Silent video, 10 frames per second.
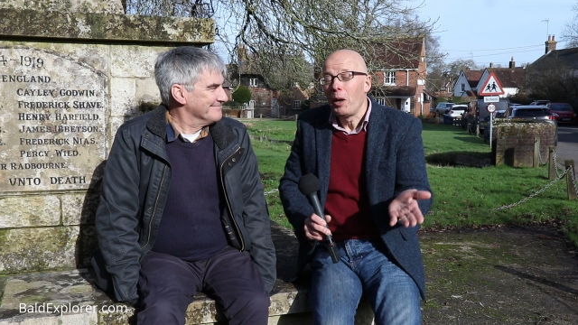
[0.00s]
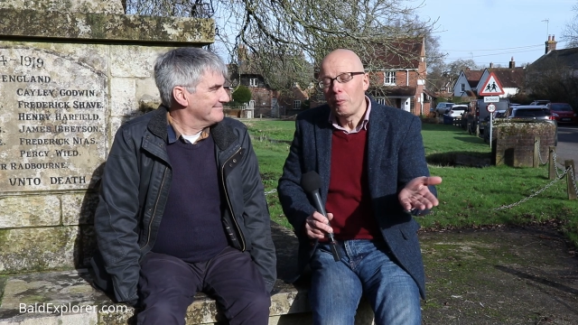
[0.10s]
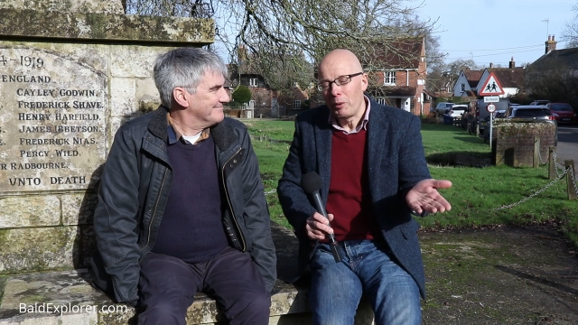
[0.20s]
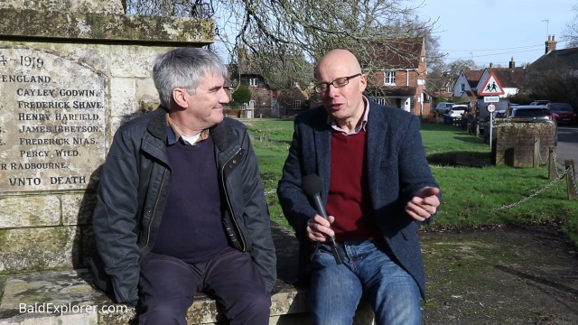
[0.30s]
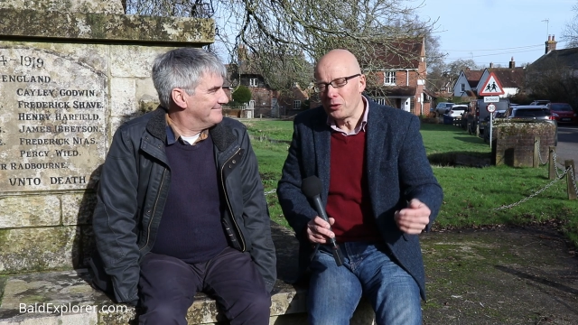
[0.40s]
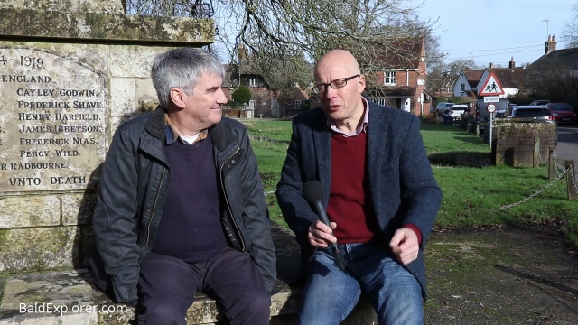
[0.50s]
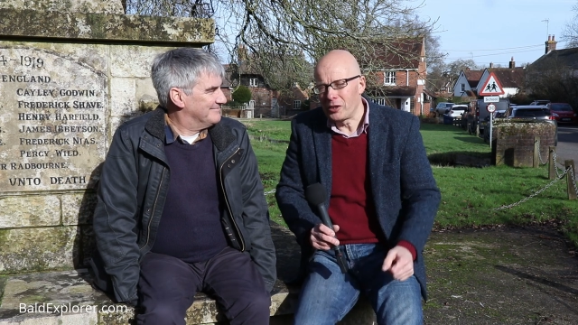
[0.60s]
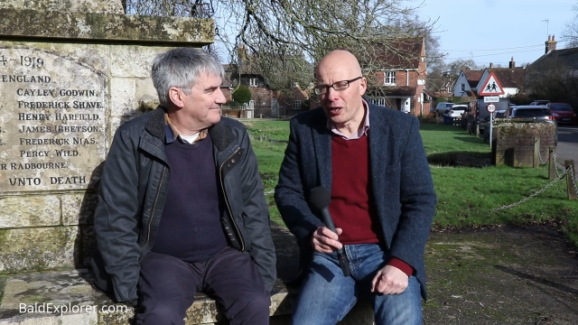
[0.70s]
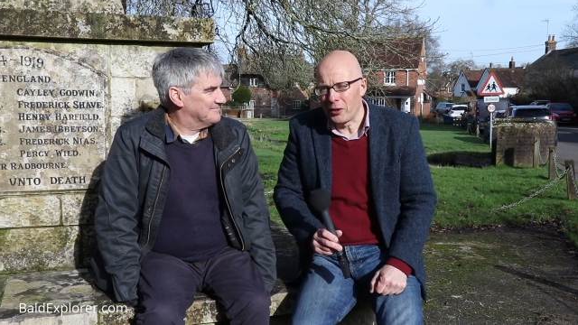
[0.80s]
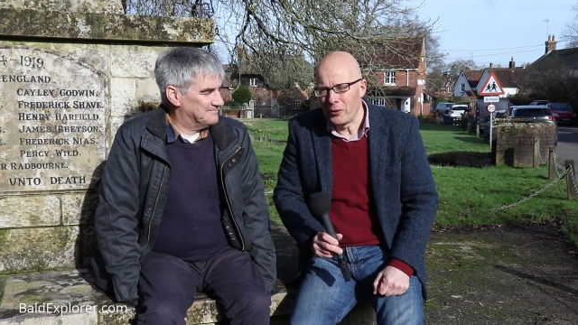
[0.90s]
Speaker 1: but he's
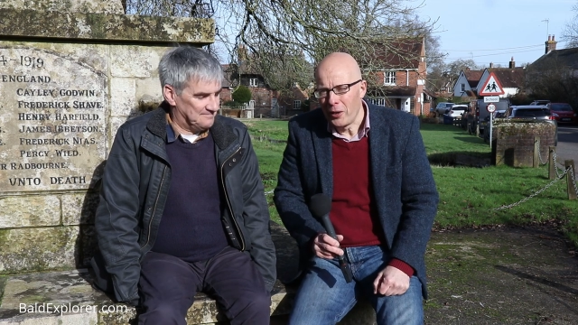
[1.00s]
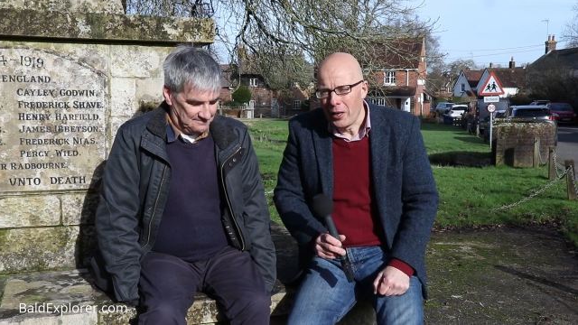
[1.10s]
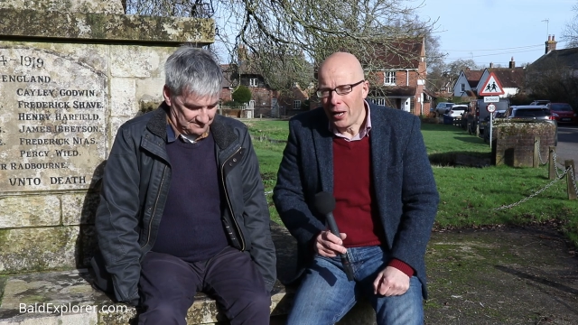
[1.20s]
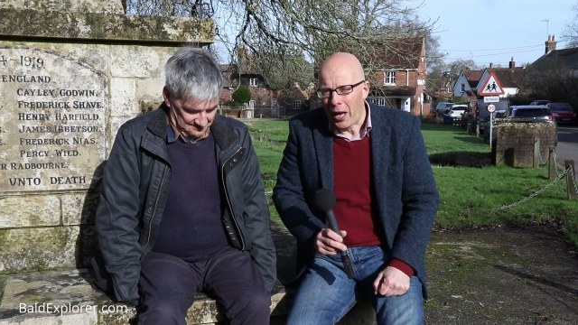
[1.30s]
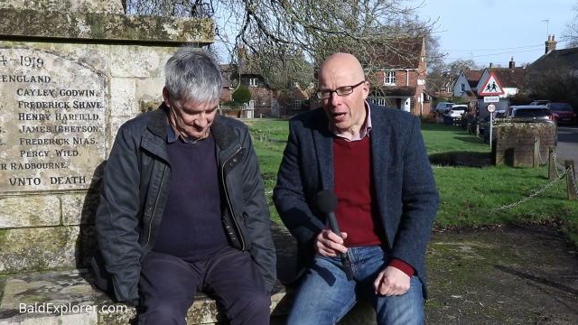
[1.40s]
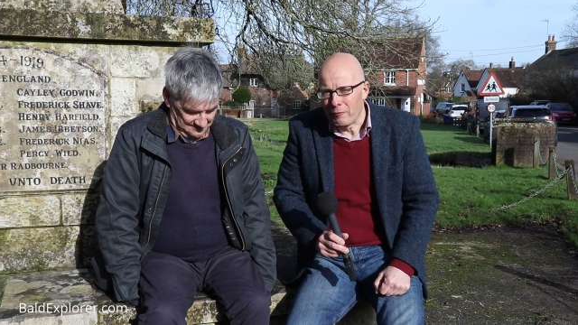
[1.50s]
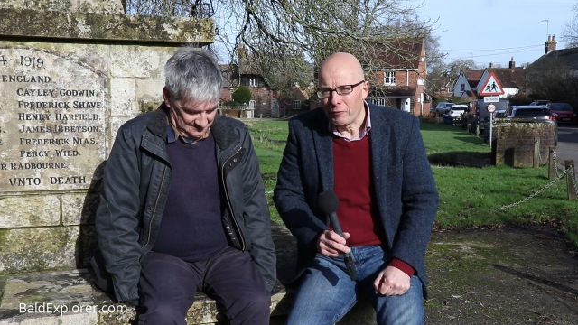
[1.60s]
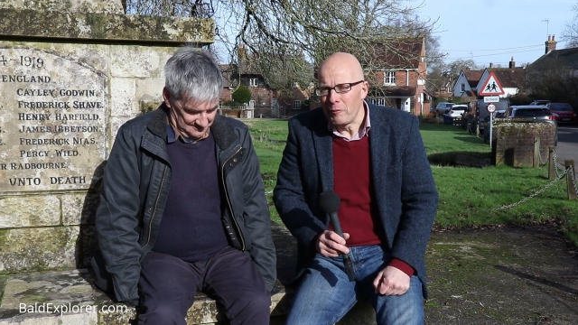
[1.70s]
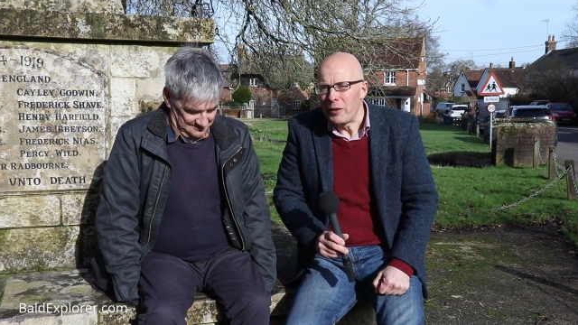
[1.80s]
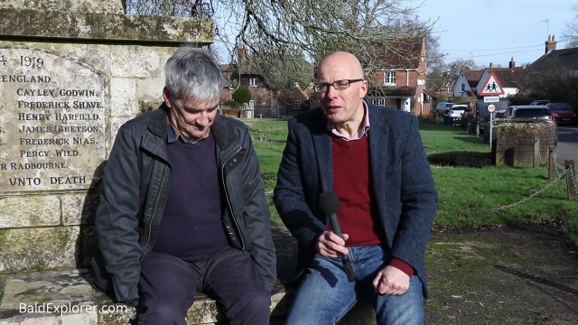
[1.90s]
also
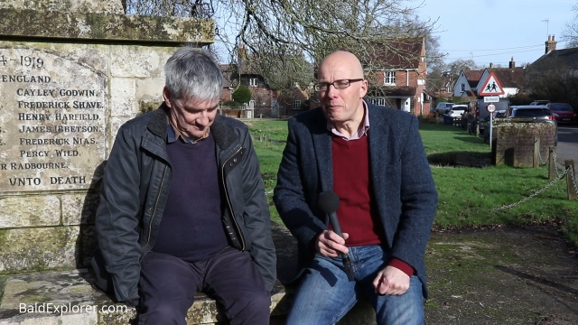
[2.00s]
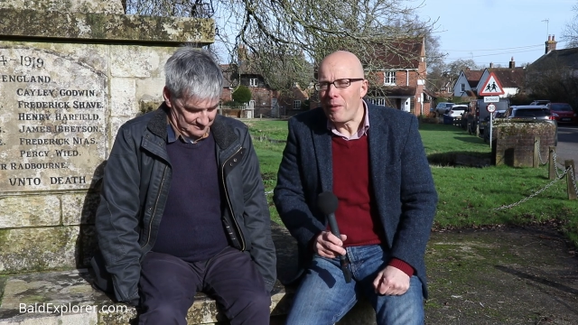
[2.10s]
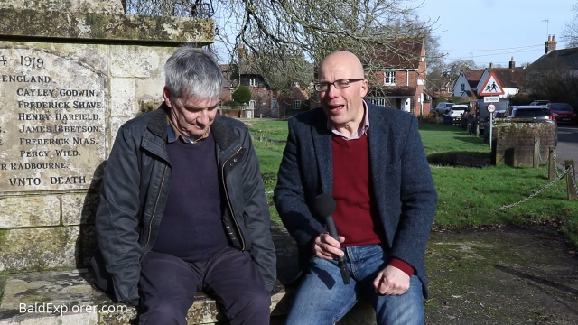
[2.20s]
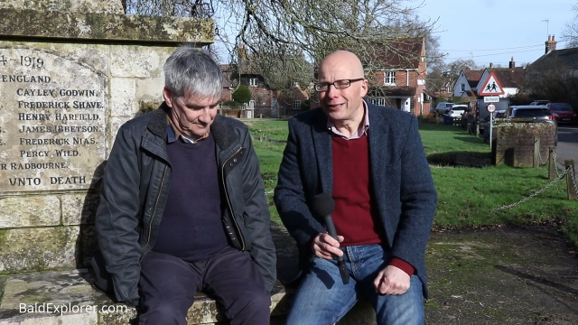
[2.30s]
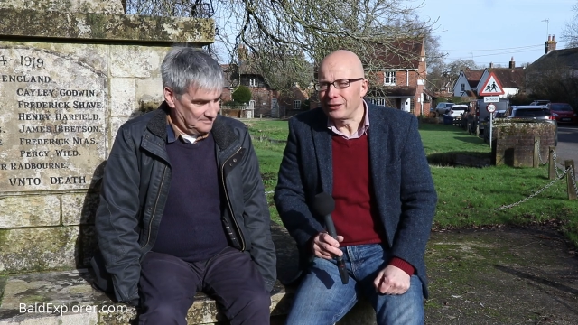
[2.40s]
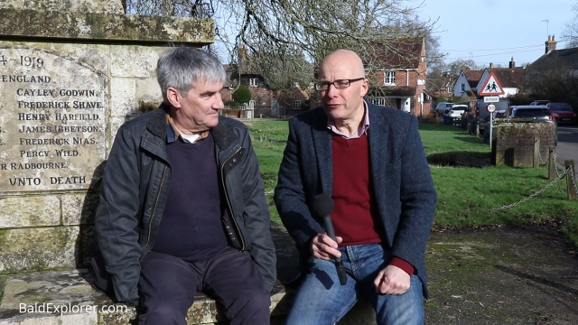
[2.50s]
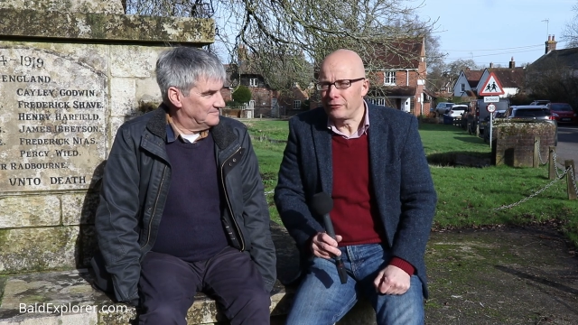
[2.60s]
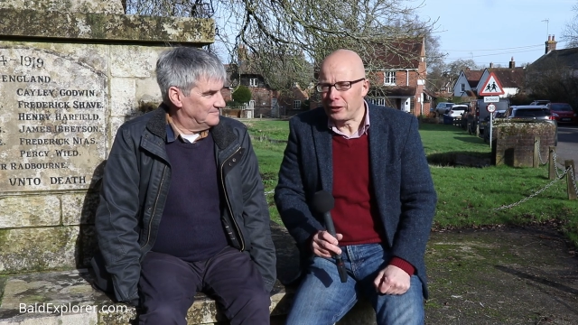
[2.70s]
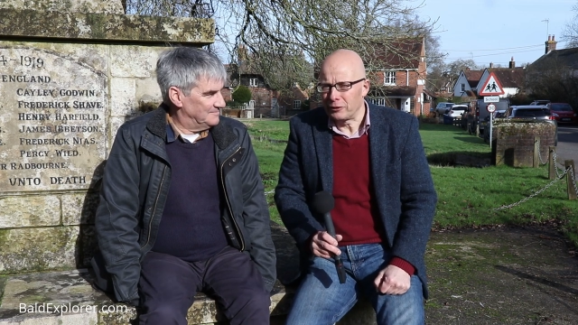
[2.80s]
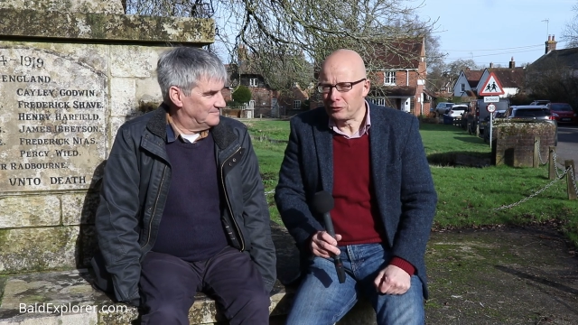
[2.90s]
from the
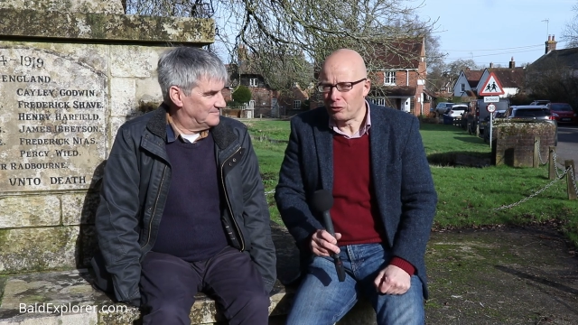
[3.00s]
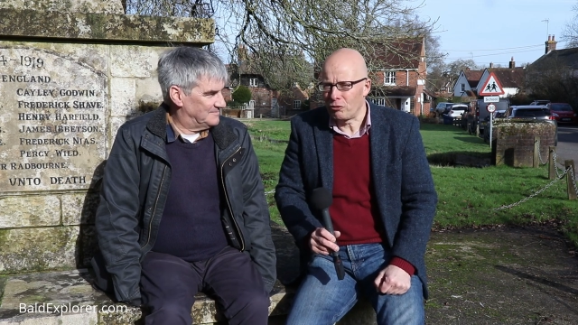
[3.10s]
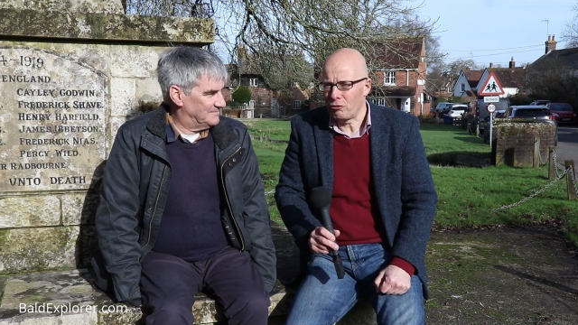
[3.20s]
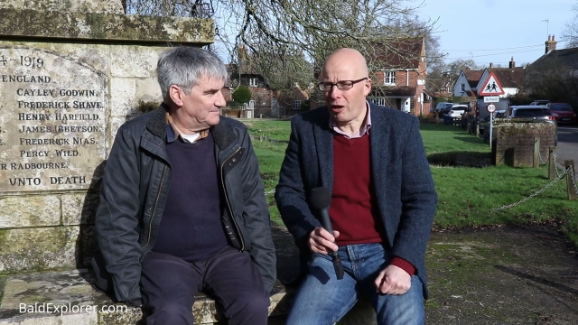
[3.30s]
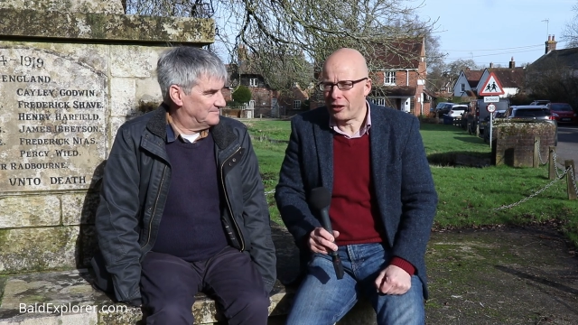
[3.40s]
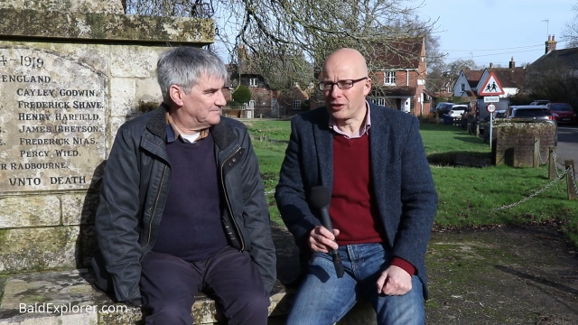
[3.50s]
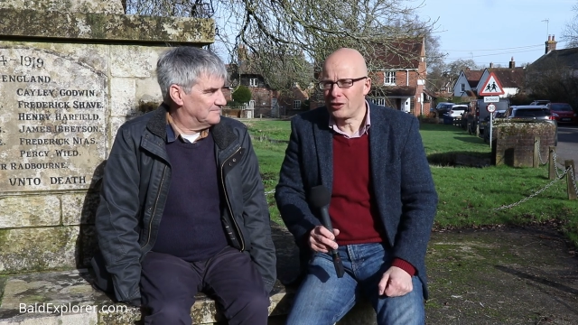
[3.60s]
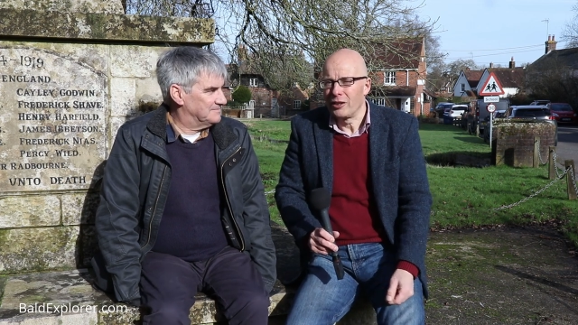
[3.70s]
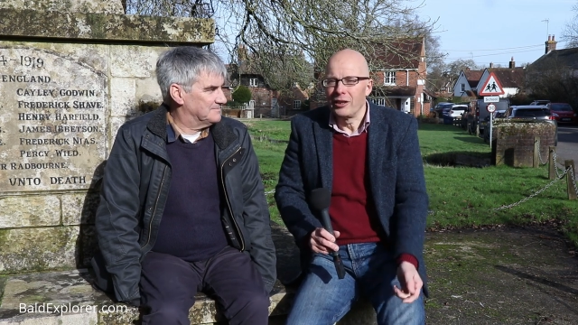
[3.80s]
Battlefield Trust.